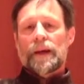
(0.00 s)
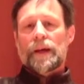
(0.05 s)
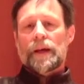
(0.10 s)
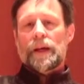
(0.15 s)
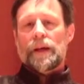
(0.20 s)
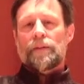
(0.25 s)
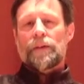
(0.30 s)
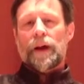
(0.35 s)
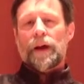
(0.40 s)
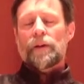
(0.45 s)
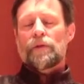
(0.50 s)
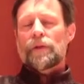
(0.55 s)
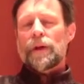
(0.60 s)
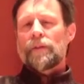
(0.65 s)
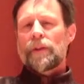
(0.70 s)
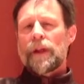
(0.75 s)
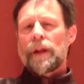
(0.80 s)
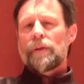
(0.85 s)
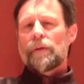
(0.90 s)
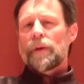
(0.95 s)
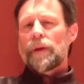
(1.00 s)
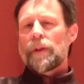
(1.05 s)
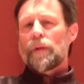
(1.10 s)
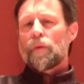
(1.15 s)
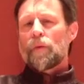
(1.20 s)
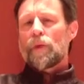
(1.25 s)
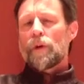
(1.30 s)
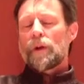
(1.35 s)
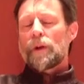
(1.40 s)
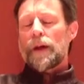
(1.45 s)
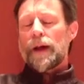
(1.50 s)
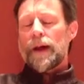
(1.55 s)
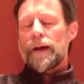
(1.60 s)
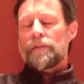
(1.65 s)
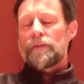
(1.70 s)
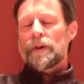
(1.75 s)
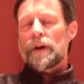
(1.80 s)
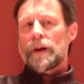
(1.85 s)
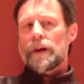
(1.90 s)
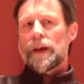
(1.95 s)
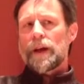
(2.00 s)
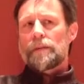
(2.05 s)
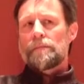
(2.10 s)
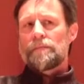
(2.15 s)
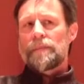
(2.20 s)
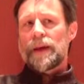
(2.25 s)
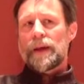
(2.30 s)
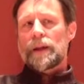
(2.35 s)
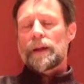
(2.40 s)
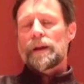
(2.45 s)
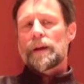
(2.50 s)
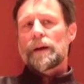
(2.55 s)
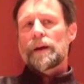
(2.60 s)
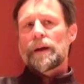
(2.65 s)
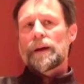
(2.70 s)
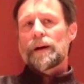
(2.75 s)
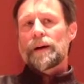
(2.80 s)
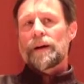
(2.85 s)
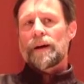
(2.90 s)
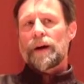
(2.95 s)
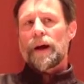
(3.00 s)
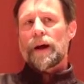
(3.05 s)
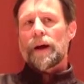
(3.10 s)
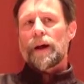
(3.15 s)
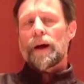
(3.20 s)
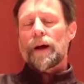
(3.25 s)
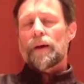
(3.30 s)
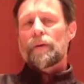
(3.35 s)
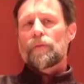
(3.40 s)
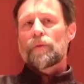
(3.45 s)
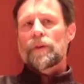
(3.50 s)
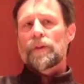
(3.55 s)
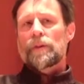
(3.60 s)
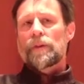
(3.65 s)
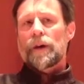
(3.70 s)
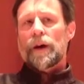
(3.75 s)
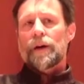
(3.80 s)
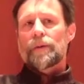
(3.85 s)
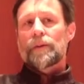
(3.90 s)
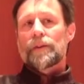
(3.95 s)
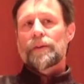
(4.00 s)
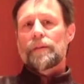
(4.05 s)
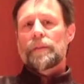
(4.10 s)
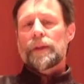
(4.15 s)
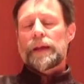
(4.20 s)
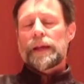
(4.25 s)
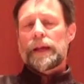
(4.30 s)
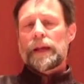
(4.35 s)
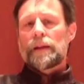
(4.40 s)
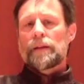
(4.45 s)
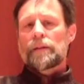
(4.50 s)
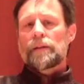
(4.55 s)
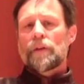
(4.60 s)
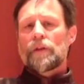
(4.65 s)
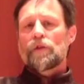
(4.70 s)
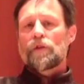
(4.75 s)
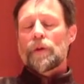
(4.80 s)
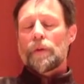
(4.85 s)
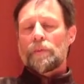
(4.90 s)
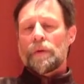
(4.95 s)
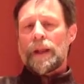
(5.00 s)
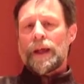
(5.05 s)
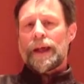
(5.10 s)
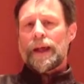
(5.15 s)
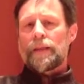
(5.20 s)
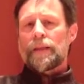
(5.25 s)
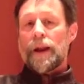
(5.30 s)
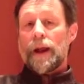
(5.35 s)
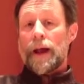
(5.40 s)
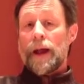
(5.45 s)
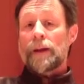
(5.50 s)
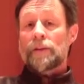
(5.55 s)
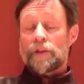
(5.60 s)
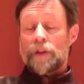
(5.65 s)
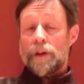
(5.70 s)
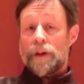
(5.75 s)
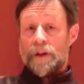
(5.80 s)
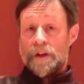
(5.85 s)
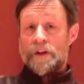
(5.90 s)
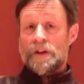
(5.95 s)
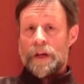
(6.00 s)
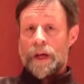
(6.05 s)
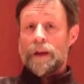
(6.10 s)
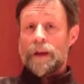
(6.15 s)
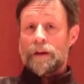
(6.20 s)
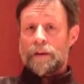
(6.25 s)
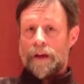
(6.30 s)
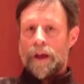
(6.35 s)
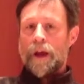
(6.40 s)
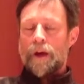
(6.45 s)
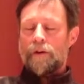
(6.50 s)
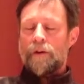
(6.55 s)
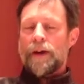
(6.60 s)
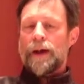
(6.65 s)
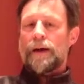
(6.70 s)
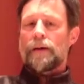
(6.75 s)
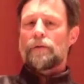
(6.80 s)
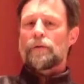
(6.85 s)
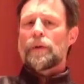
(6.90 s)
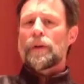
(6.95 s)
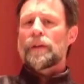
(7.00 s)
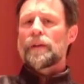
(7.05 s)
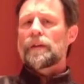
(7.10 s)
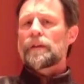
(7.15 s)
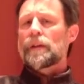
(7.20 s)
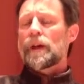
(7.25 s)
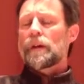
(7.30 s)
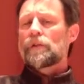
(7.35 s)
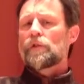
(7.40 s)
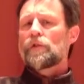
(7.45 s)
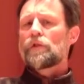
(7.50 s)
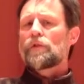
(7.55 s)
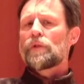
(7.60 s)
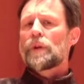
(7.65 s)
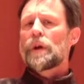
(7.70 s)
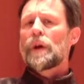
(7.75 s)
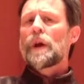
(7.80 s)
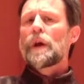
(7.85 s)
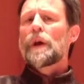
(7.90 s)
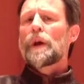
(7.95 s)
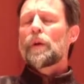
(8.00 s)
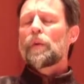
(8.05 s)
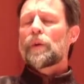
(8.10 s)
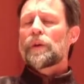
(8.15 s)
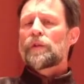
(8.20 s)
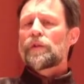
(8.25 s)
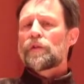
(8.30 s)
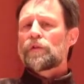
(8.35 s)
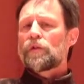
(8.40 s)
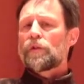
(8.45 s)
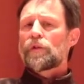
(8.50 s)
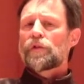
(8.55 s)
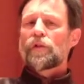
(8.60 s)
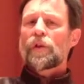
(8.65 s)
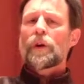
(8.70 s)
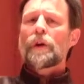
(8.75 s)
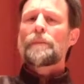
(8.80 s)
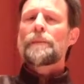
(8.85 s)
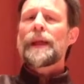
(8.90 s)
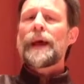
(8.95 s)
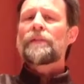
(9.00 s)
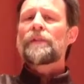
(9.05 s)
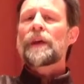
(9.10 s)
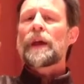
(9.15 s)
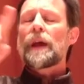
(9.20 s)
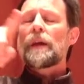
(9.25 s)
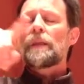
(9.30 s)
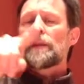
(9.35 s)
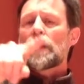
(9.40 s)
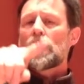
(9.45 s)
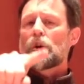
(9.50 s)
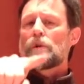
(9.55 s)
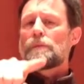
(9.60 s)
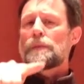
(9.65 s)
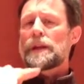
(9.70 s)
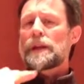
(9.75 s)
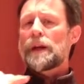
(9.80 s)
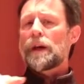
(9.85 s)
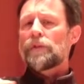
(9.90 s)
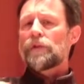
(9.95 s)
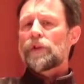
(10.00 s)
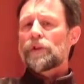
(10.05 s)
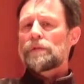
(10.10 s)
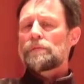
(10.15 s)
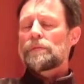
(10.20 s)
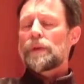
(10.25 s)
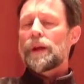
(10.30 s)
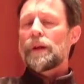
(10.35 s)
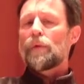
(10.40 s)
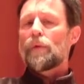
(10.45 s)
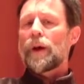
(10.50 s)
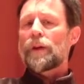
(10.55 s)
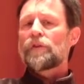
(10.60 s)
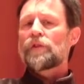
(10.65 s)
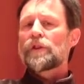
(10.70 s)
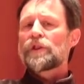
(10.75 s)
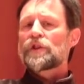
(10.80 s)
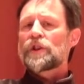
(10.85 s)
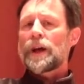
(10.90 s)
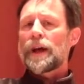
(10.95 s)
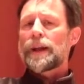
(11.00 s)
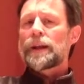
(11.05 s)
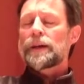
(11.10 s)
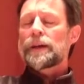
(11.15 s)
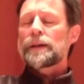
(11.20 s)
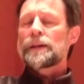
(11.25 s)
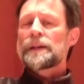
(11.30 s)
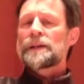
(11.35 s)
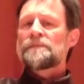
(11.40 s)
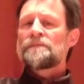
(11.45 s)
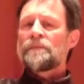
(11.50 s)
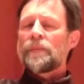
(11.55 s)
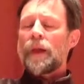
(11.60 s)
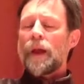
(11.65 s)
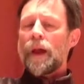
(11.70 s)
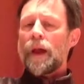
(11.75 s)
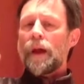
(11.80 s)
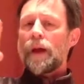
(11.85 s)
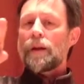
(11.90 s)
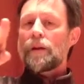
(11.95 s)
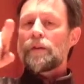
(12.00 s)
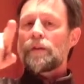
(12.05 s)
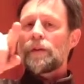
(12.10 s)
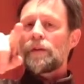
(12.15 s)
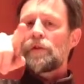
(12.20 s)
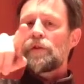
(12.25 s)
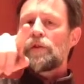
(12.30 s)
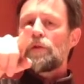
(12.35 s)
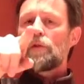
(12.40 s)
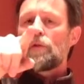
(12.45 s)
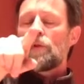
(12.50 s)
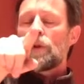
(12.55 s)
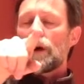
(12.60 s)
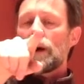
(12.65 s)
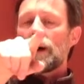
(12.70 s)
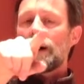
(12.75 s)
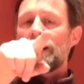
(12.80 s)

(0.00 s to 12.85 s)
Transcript: If I could travel anywhere in the world I have not yet been, I would simply institute a plan that I actually intend to carry out one of these days soon, which is to circumnavigate the Gobi Desert in western China and to